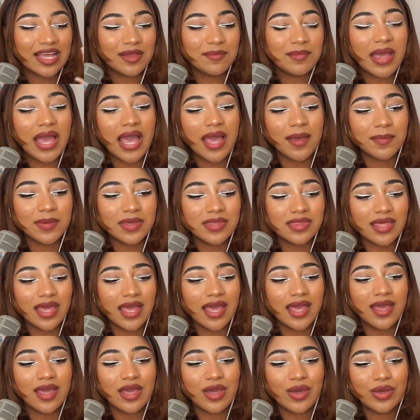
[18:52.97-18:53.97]
I'm happy
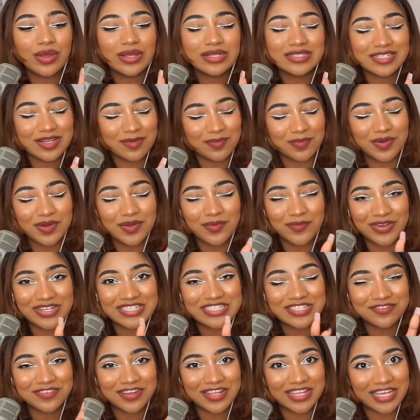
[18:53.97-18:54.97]
that Dipper and
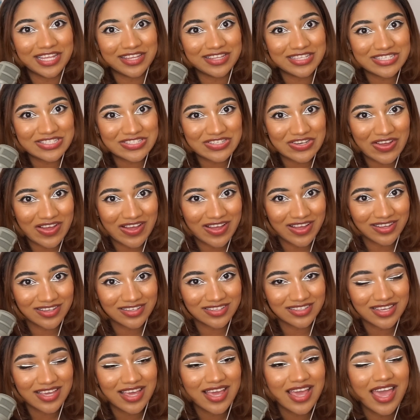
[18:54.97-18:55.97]
Wendy finally had this talk.
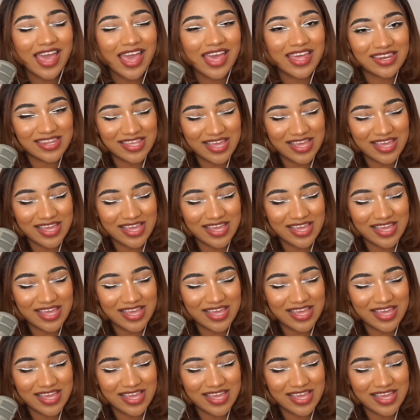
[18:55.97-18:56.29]
And